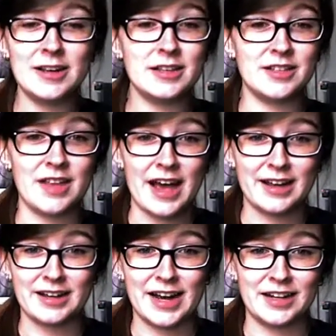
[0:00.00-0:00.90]
so that I
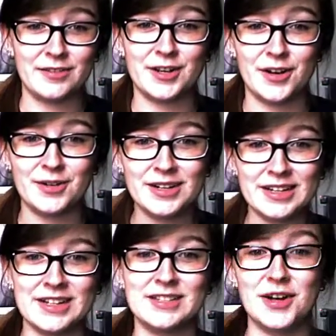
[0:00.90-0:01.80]
can kind of,
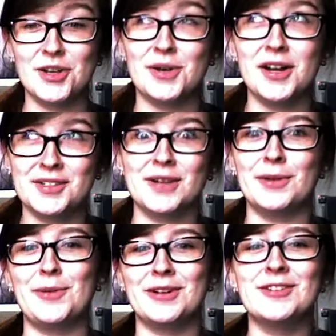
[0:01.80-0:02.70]
get to know you. And also I
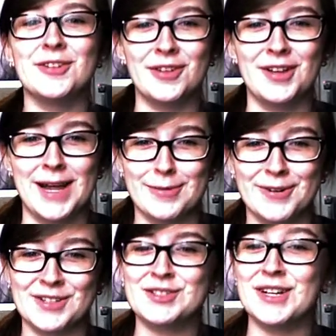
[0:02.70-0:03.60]
really want to do the
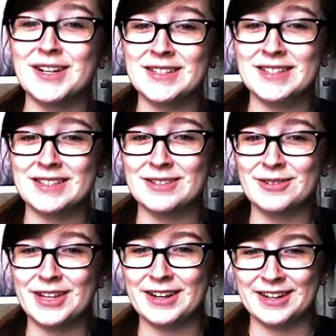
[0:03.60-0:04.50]
Collabrakaquestionaire, so this is a
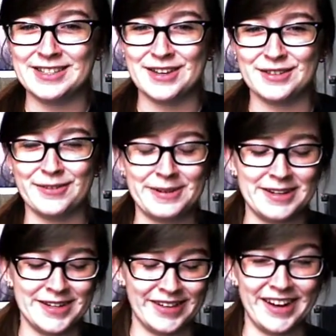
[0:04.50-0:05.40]
really good excuse for me
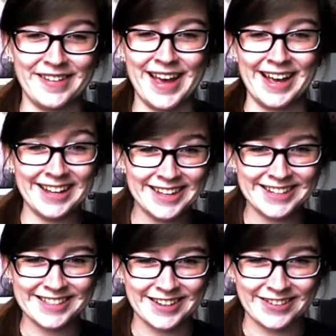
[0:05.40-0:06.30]
to do it. Okay,
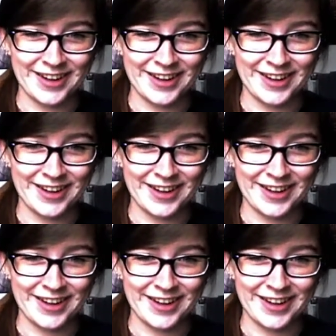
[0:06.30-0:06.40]
so here we